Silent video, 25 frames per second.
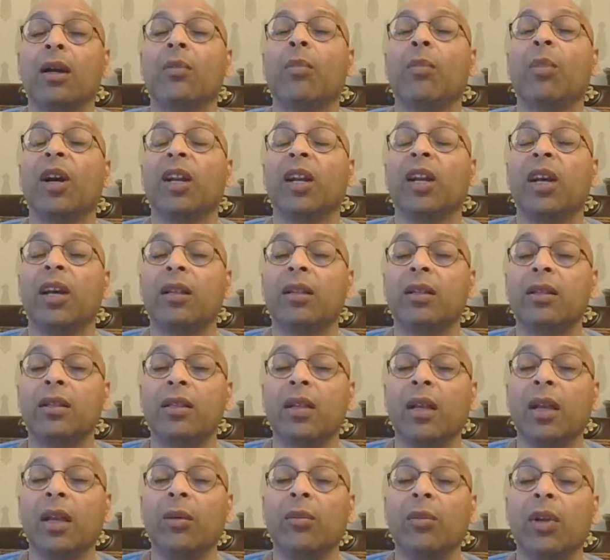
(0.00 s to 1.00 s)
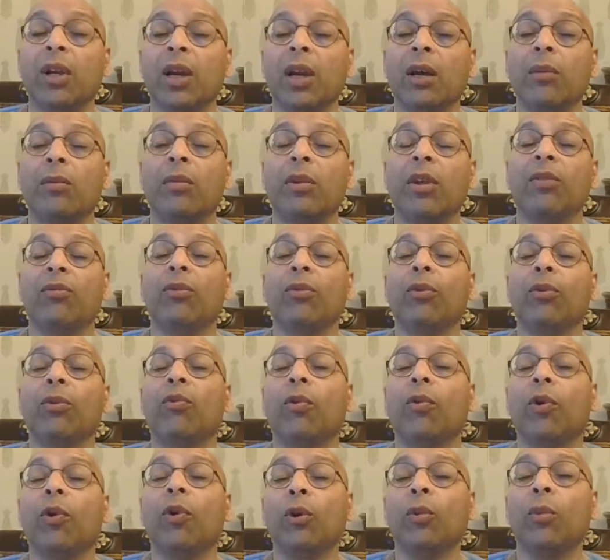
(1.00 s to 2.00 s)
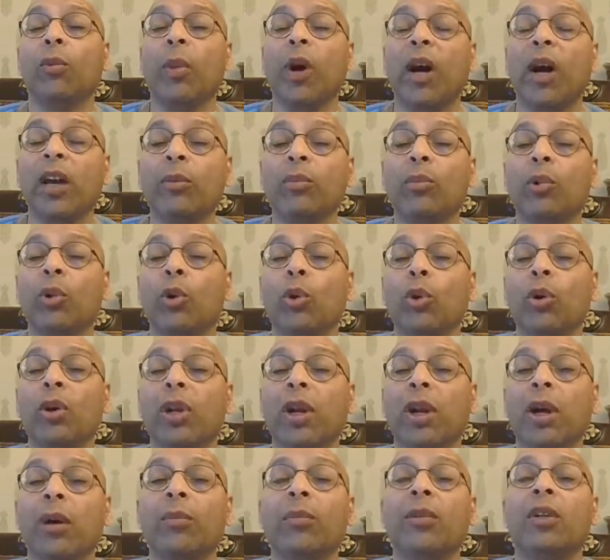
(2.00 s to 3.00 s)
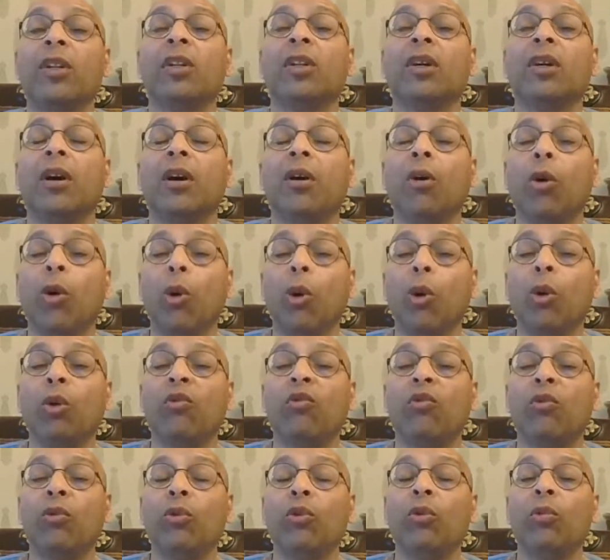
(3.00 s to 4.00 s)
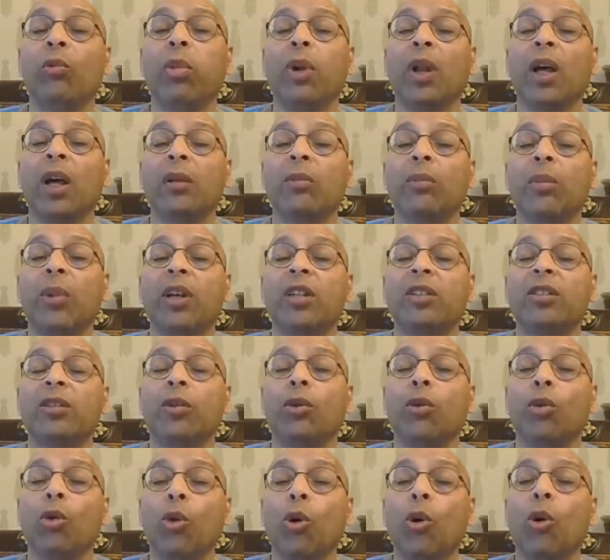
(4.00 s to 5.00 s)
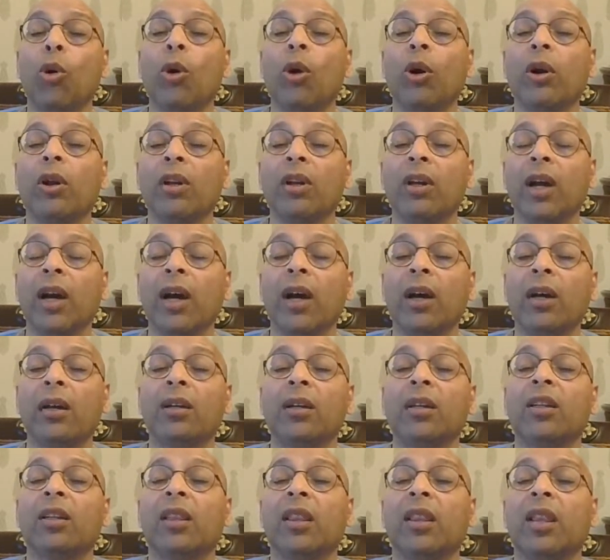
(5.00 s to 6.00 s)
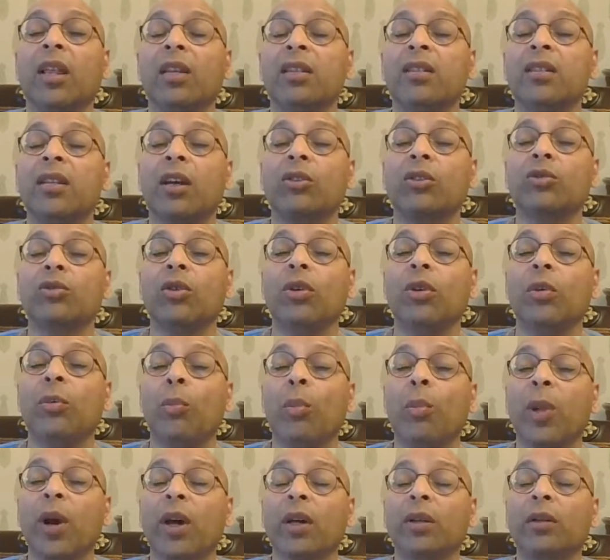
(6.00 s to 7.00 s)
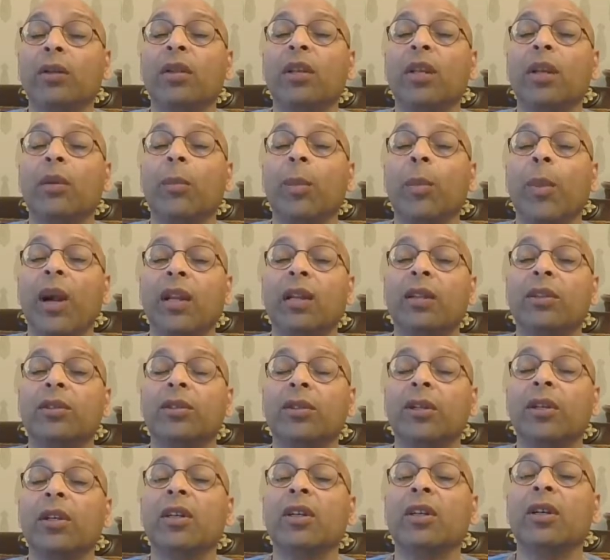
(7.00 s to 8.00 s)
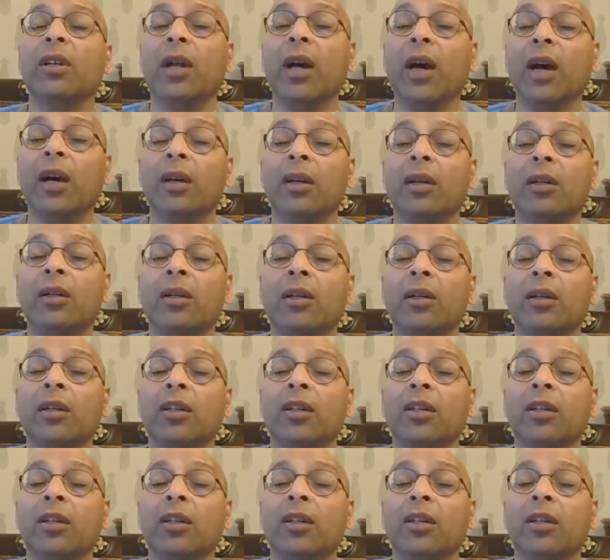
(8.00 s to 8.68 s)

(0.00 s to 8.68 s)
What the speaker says: But at the same time, if you follow my program, whole food, plant-based, no oil diet, that's actually better than Mediterranean diet.